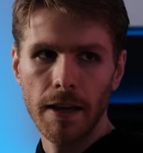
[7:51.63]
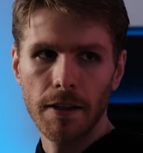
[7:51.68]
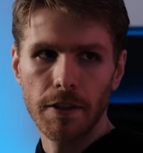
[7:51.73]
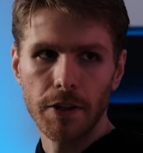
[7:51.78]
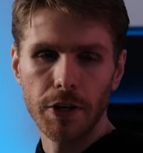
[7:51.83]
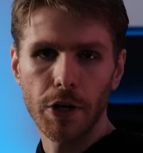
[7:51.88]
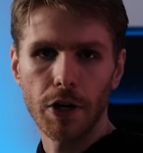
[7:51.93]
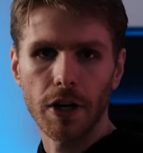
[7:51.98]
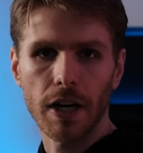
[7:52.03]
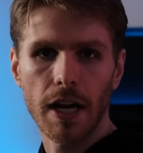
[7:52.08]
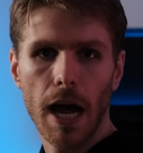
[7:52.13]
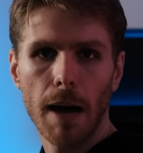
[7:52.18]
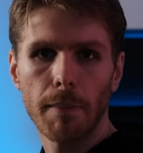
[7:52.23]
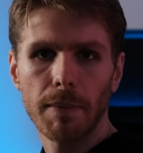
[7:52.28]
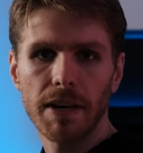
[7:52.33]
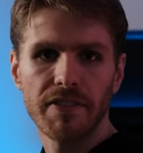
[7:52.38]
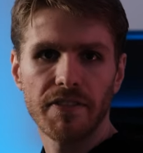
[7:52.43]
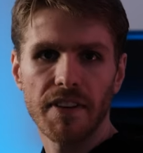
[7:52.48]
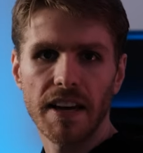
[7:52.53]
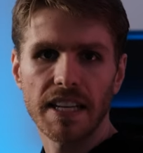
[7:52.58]
the New York
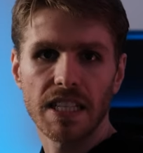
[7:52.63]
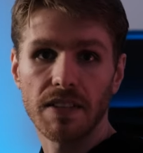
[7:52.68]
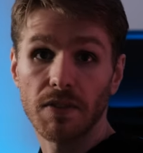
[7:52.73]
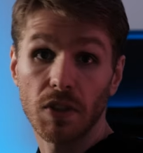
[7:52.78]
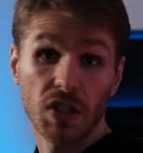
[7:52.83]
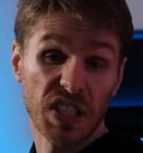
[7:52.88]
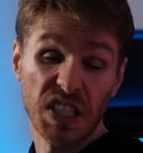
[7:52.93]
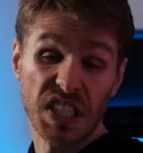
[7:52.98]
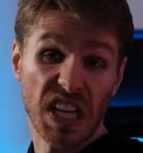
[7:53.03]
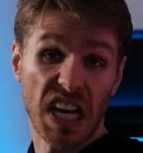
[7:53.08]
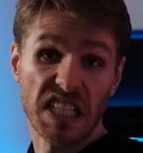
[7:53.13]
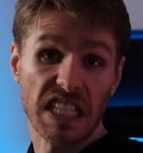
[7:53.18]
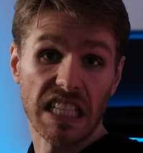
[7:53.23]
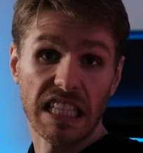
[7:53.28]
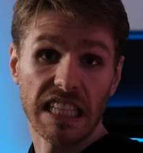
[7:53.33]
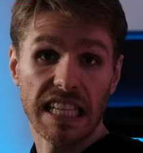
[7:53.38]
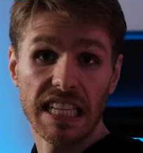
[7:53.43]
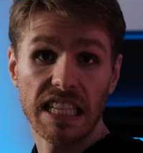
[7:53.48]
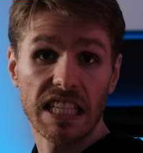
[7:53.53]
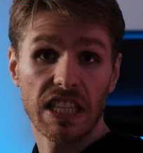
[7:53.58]
Comedy Festival
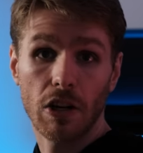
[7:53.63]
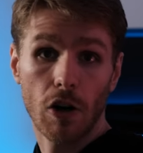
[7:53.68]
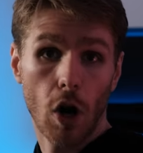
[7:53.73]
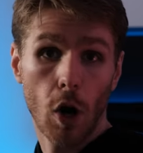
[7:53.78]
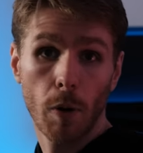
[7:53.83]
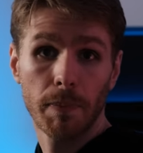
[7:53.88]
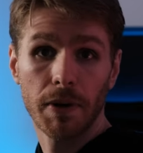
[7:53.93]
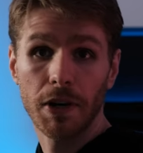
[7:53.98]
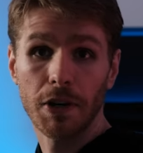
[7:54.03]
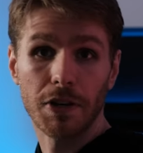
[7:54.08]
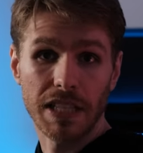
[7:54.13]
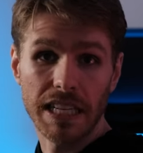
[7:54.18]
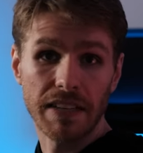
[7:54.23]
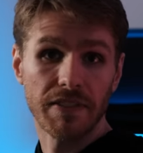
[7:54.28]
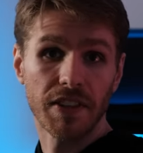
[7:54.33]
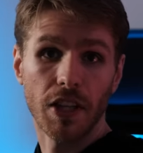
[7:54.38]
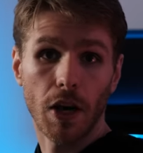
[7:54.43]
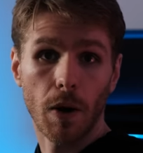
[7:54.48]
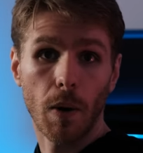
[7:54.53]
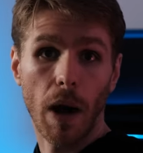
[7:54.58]
doesn't list their openers,
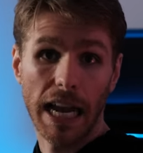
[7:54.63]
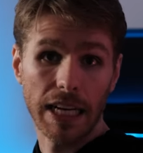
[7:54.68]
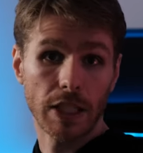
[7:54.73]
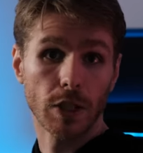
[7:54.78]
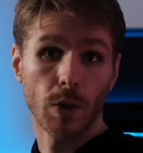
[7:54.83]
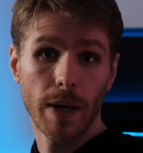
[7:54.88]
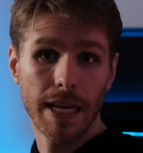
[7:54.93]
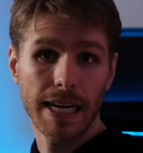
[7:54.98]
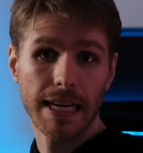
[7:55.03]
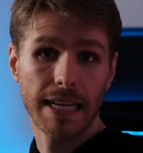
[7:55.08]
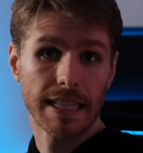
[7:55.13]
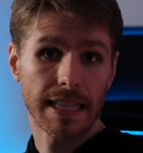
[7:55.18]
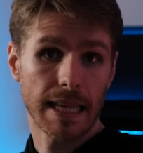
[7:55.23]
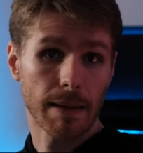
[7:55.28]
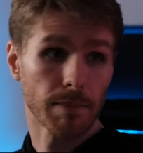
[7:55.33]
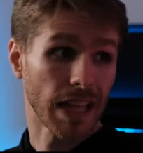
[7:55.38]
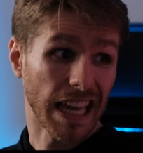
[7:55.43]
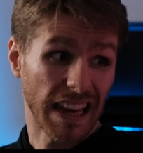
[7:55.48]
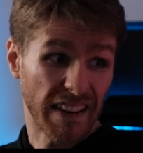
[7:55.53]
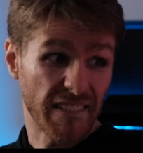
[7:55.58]
even though I tweeted at
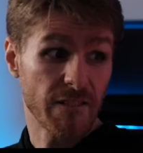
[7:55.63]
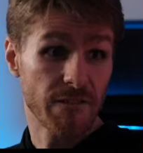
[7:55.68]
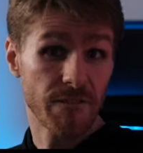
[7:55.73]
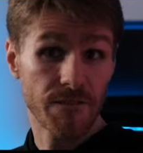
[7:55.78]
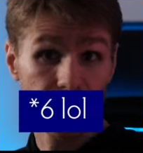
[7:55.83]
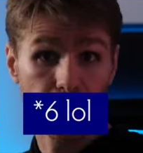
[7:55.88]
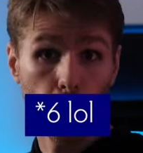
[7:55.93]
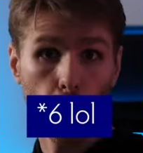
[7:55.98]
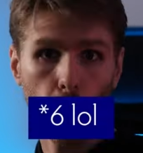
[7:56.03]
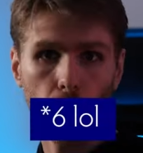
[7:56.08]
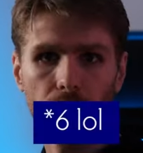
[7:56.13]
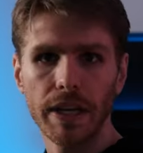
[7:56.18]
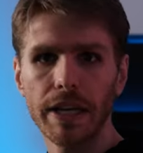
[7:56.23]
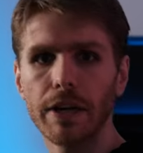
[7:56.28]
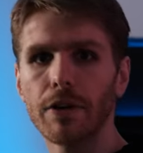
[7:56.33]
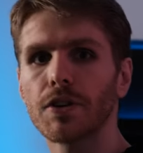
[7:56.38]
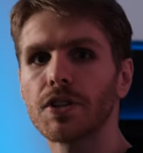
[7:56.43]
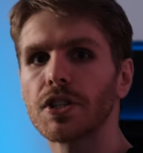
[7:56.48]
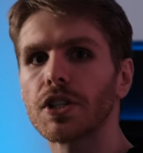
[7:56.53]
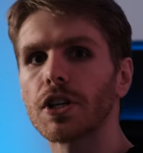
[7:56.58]
them like four
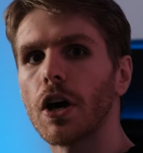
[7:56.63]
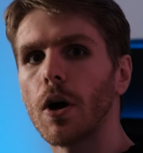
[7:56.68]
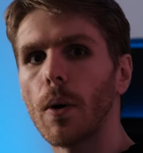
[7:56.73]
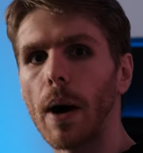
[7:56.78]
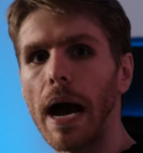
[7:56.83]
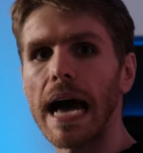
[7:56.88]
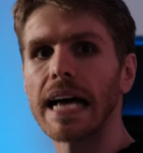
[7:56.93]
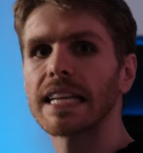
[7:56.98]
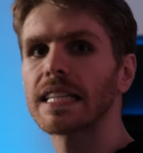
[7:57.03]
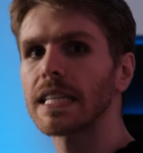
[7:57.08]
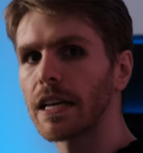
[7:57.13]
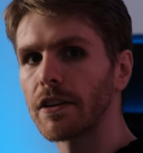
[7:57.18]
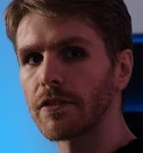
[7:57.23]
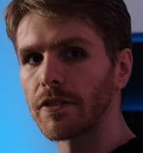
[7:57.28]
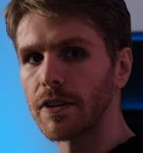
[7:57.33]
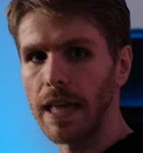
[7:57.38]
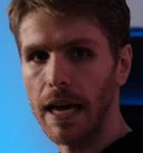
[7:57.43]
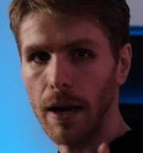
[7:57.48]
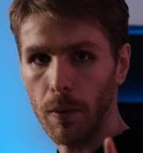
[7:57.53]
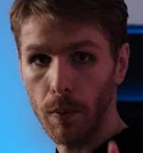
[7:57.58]
years ago asking
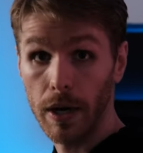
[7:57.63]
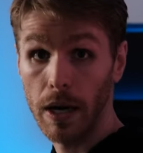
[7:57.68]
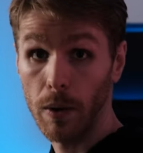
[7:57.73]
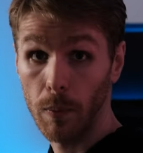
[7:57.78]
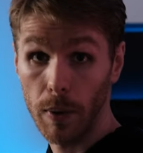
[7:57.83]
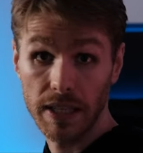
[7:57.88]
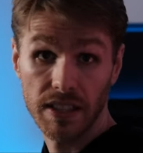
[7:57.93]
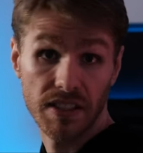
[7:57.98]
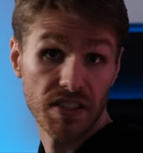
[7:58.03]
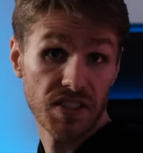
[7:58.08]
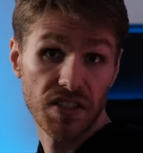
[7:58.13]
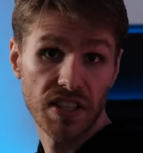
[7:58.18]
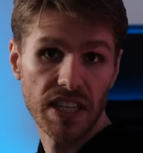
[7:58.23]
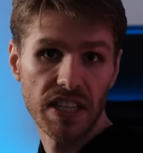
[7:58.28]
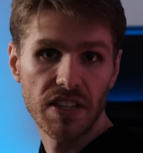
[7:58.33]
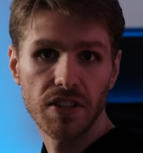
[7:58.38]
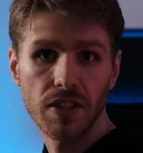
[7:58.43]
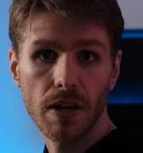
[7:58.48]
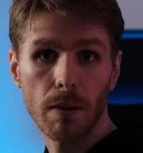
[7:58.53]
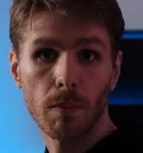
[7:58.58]
for that when I went to see
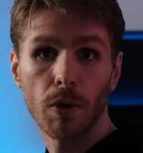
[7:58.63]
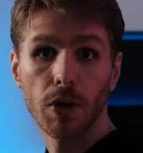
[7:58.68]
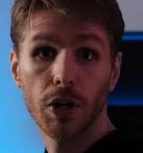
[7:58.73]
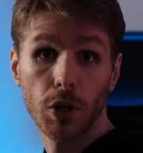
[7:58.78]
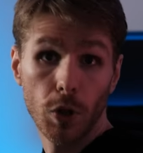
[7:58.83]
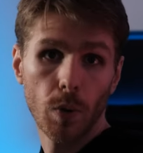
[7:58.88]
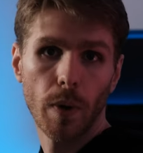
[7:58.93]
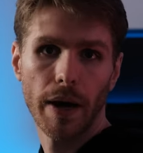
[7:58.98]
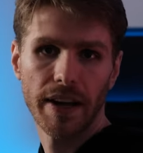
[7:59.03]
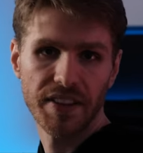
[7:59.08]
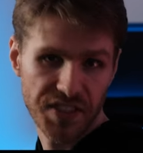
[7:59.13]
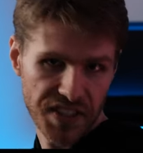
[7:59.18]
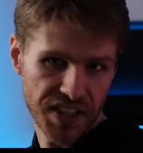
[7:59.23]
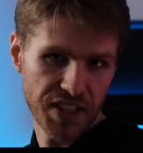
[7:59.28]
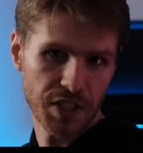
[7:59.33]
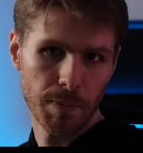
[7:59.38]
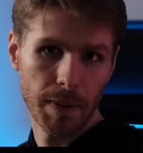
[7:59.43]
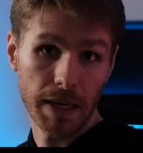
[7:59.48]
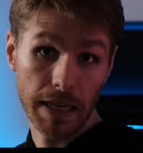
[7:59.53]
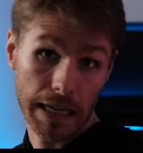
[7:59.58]
someone who has
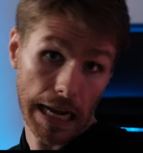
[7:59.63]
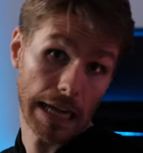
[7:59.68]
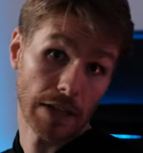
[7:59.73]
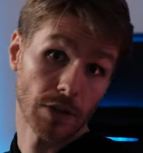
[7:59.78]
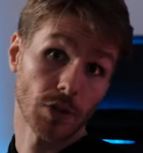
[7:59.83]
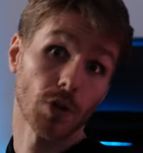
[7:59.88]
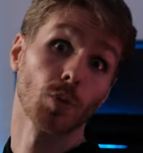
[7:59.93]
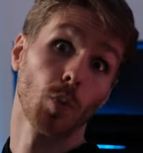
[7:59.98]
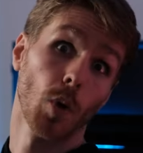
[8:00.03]
since been canceled.